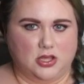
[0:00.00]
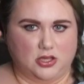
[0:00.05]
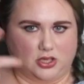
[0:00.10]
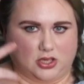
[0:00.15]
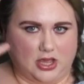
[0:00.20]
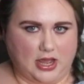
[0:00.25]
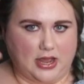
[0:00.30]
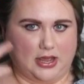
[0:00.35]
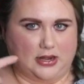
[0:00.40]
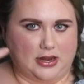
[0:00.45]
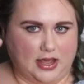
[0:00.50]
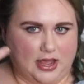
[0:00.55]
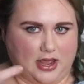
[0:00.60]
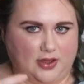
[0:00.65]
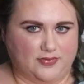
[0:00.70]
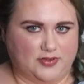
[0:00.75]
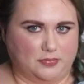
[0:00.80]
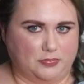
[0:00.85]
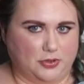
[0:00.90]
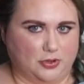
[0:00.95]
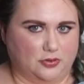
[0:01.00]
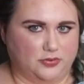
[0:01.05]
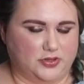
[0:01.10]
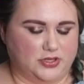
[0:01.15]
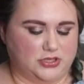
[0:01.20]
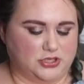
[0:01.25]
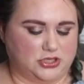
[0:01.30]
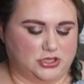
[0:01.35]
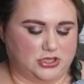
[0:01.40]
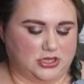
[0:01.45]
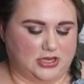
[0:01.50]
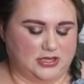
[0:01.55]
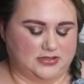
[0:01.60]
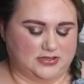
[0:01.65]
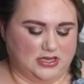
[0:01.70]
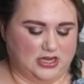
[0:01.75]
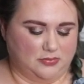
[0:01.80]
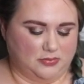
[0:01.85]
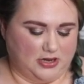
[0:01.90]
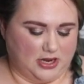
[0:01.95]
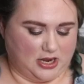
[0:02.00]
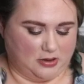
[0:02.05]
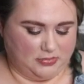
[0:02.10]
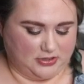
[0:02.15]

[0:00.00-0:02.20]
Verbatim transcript: you kind of have to build these shades up now